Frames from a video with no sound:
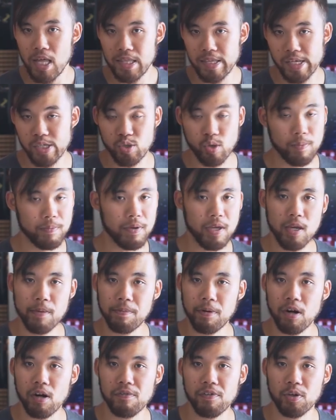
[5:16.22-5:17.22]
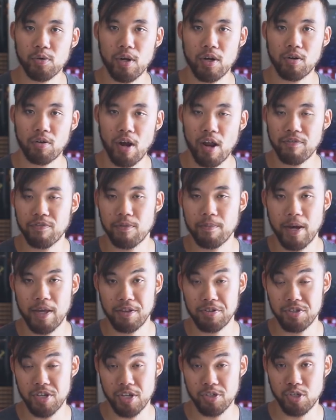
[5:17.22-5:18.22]
This would be a part of a greater effort
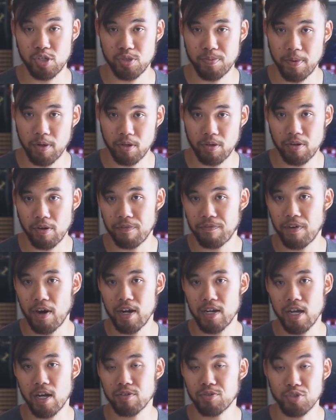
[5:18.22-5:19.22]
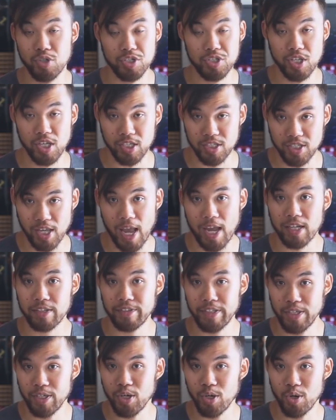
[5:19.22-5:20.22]
by the Census Bureau to find out just
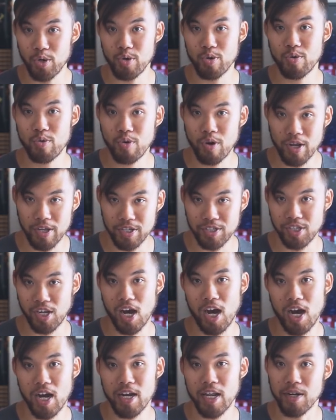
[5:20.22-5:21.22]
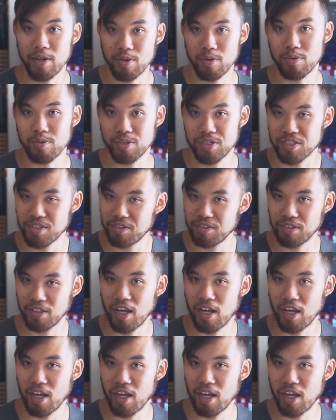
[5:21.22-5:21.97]
exactly who is gone and who is still